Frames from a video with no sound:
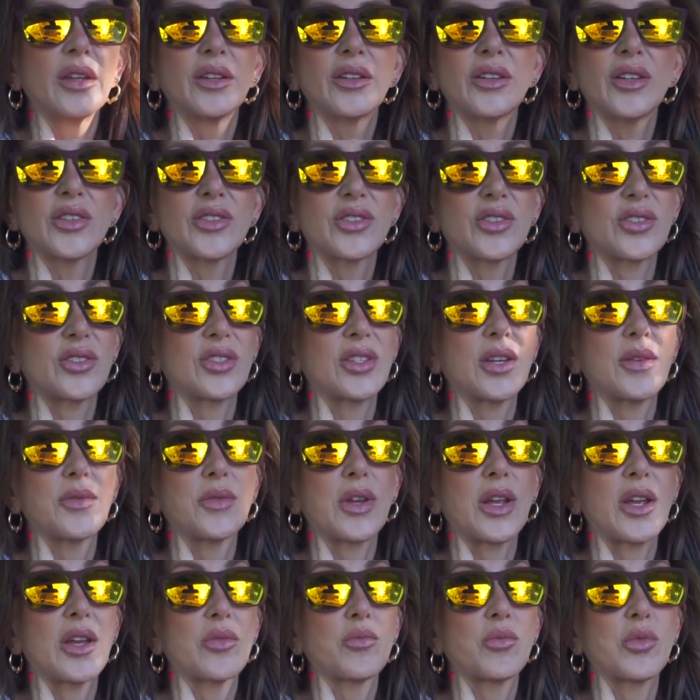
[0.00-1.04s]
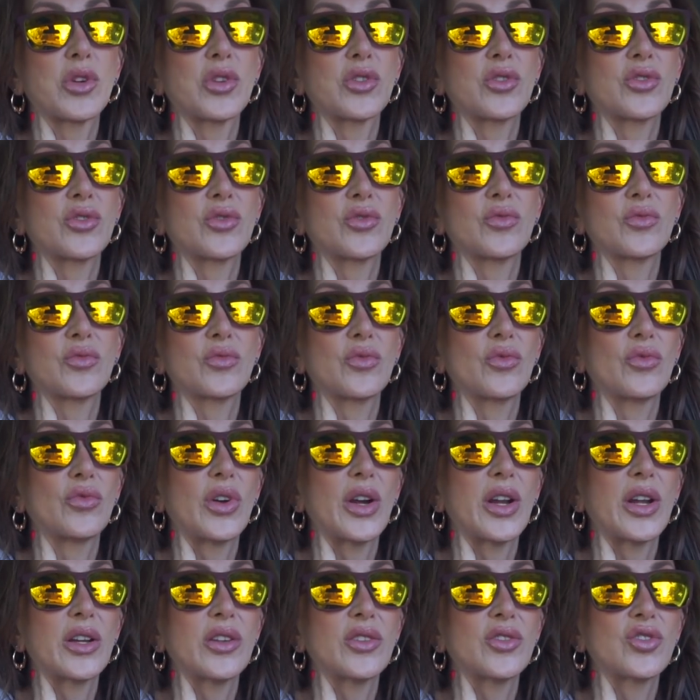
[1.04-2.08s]
doesn't seem to have much
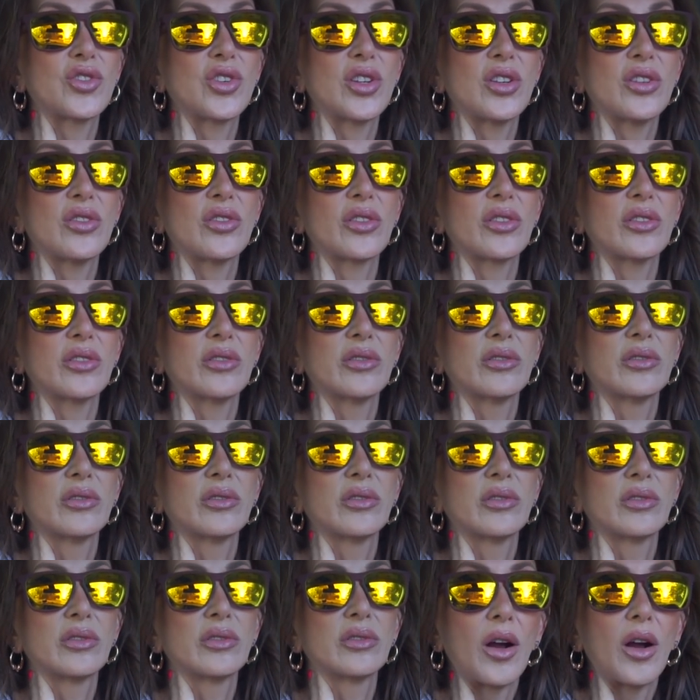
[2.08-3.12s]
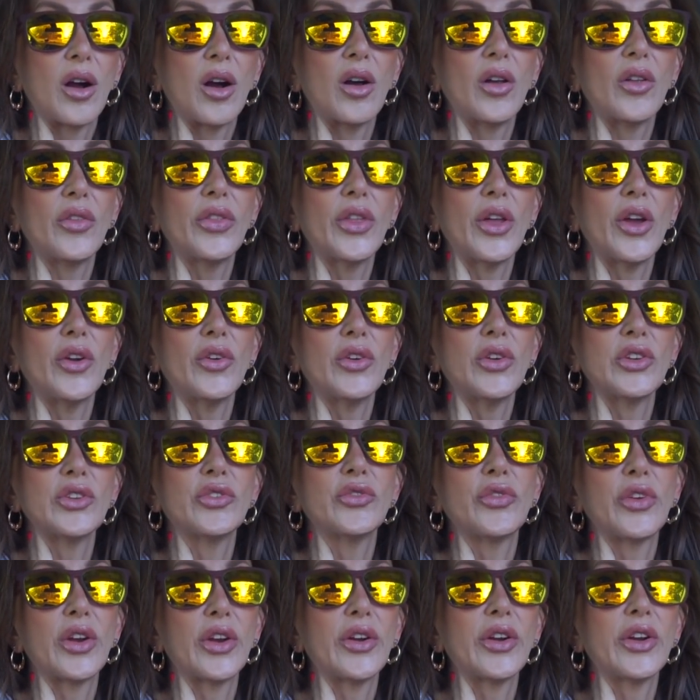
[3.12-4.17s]
range either. Although he's
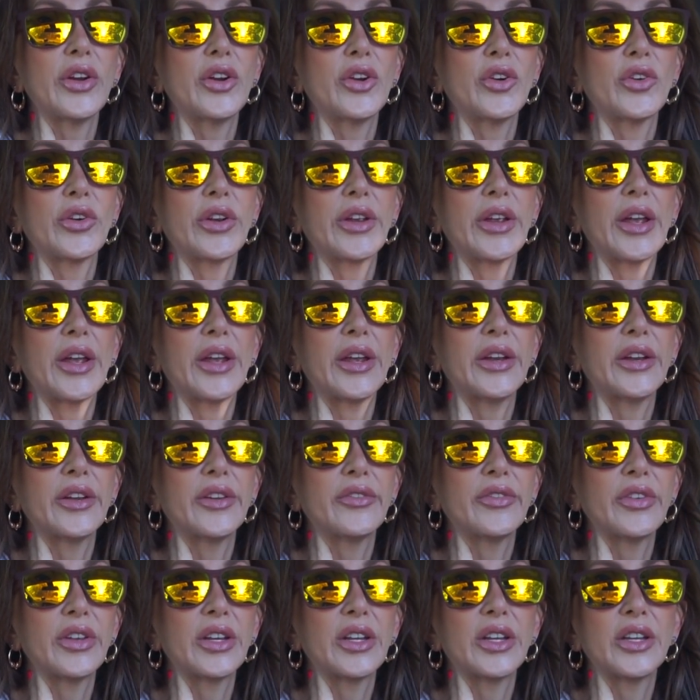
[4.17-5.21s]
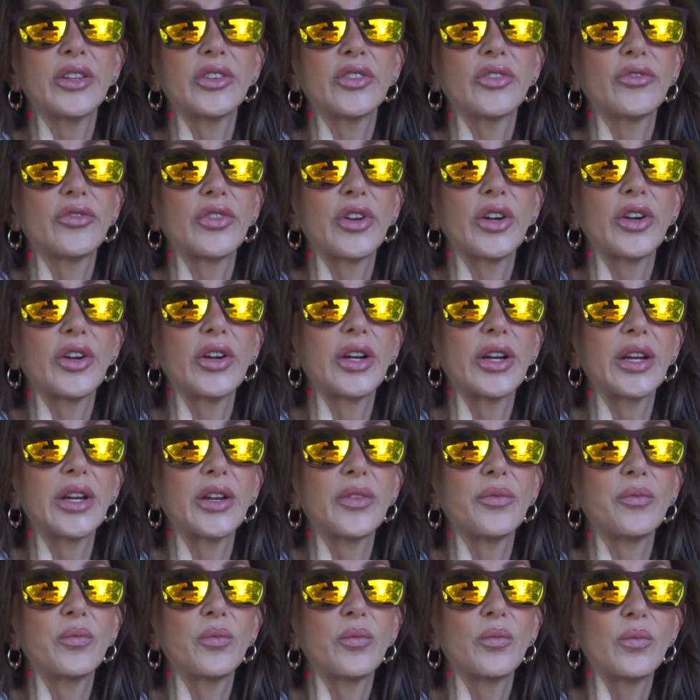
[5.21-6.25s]
very creative and he's
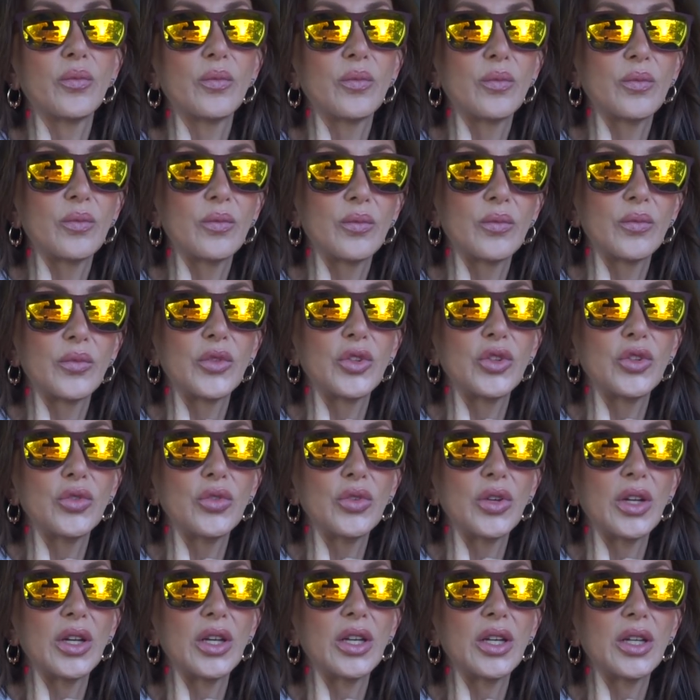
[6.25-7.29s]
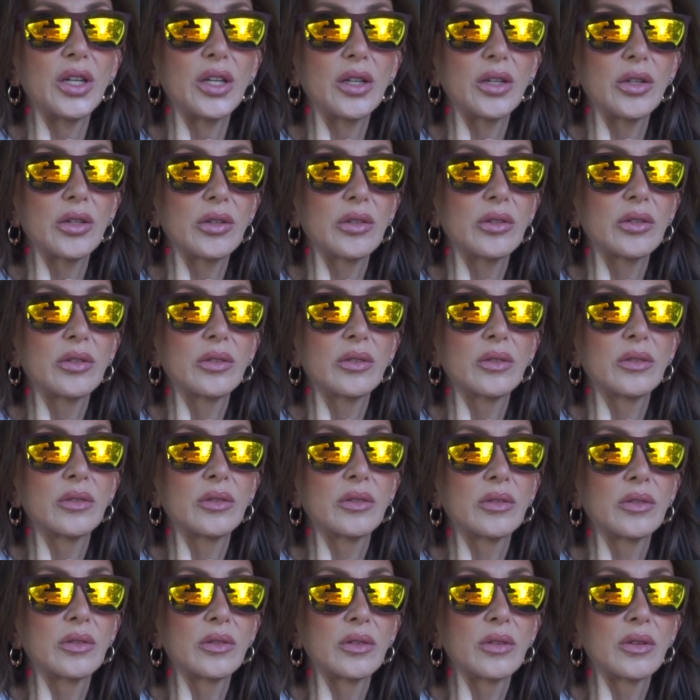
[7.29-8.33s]
very unique
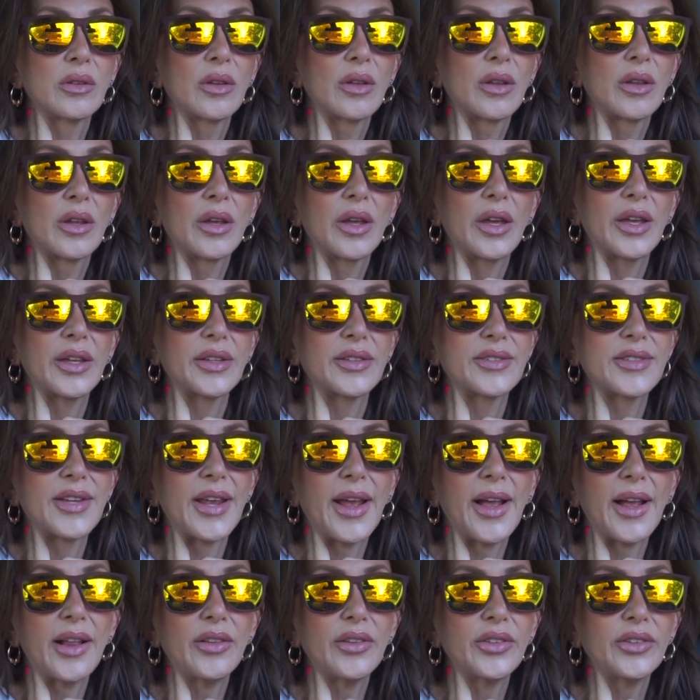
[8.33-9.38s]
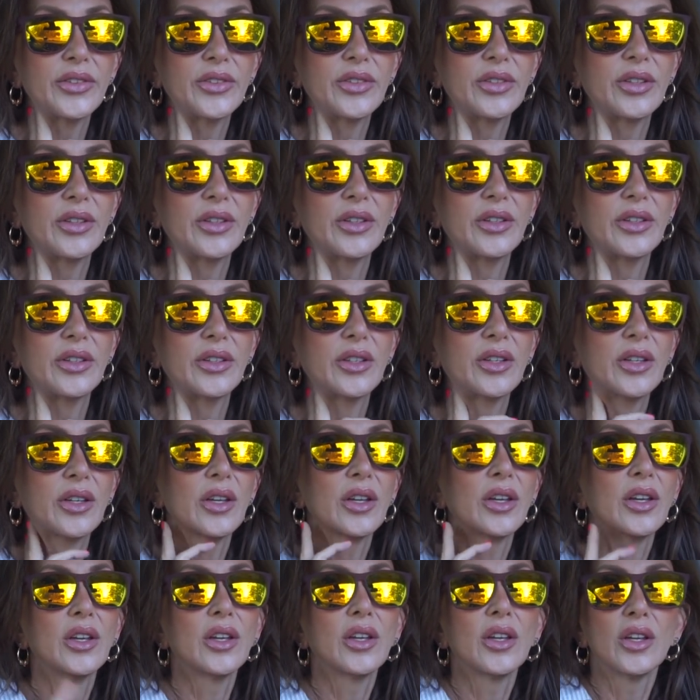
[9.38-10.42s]
and talented
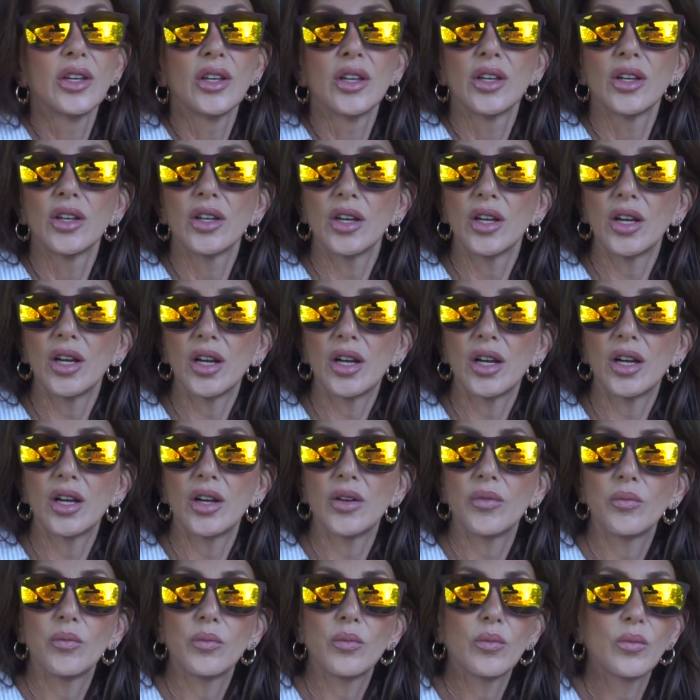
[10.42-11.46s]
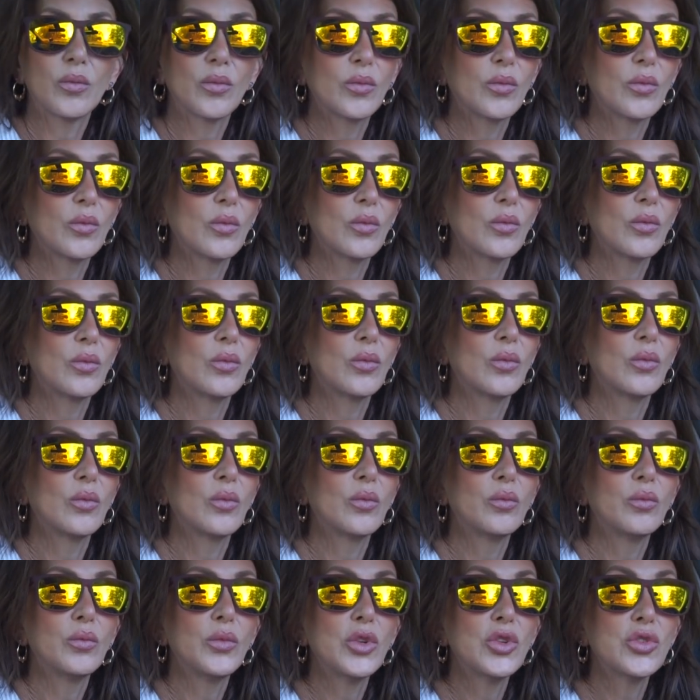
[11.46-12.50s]
uh,
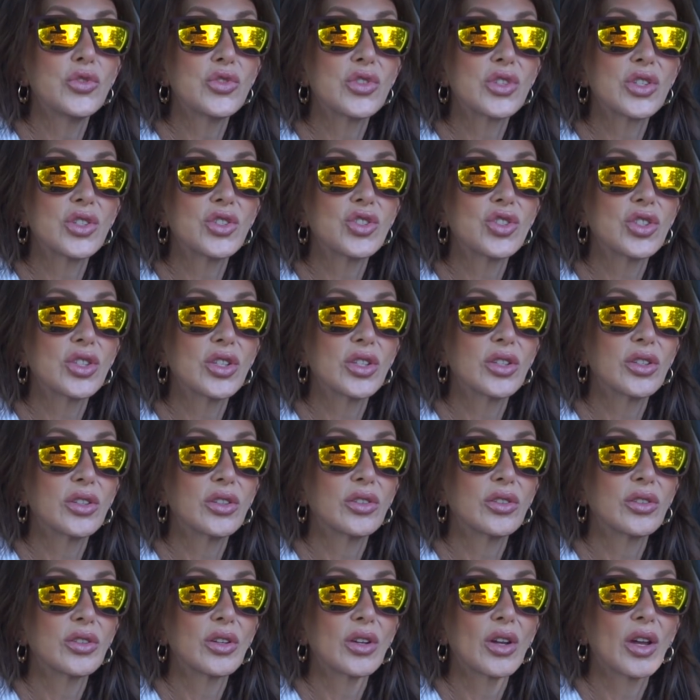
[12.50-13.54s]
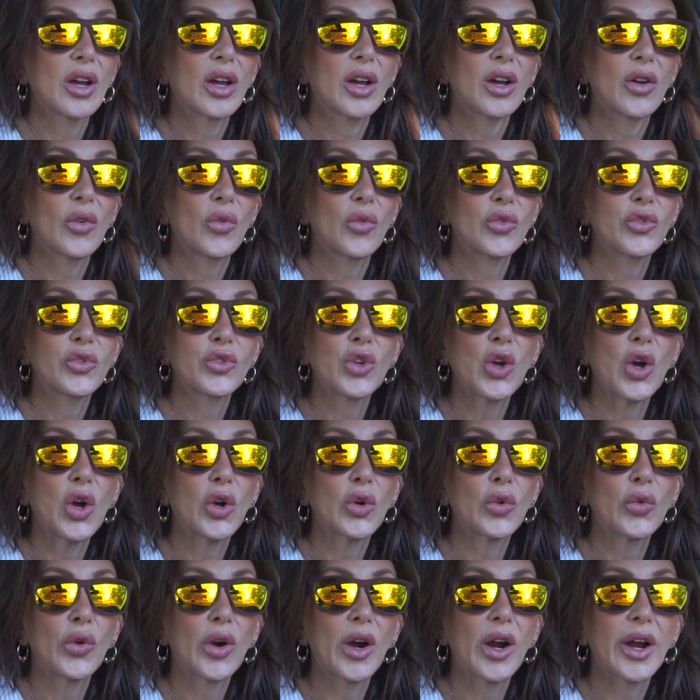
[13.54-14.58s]
musician, uh,
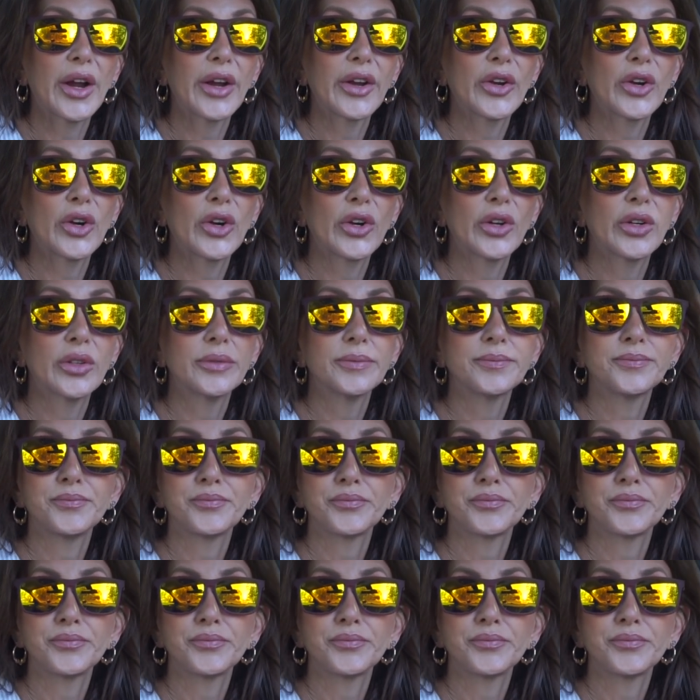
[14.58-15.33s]
songwriter.